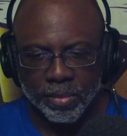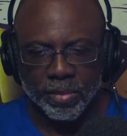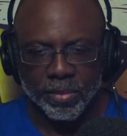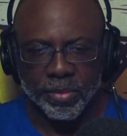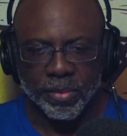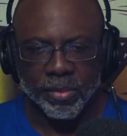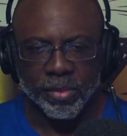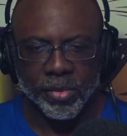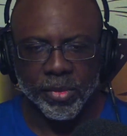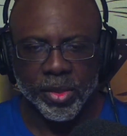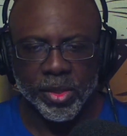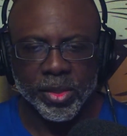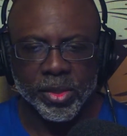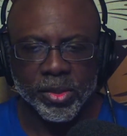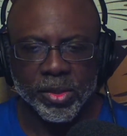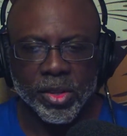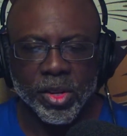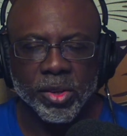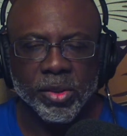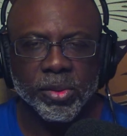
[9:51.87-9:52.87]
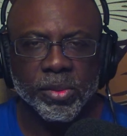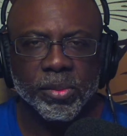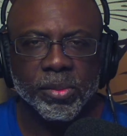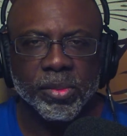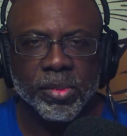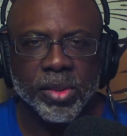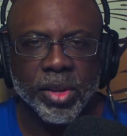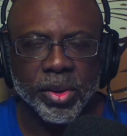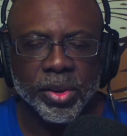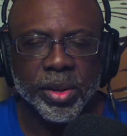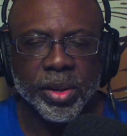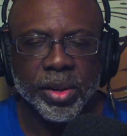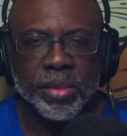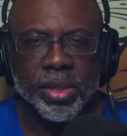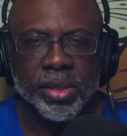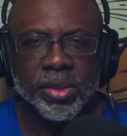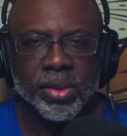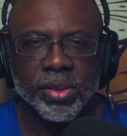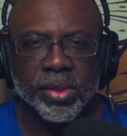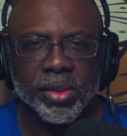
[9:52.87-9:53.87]
There was no dirty
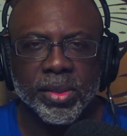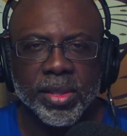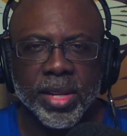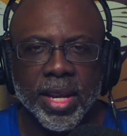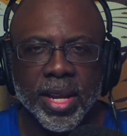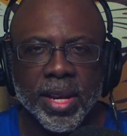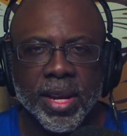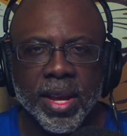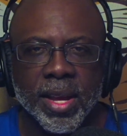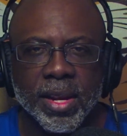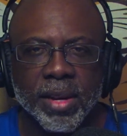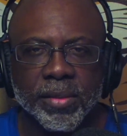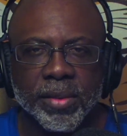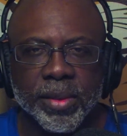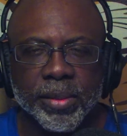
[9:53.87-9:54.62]
missiles sticking out of it.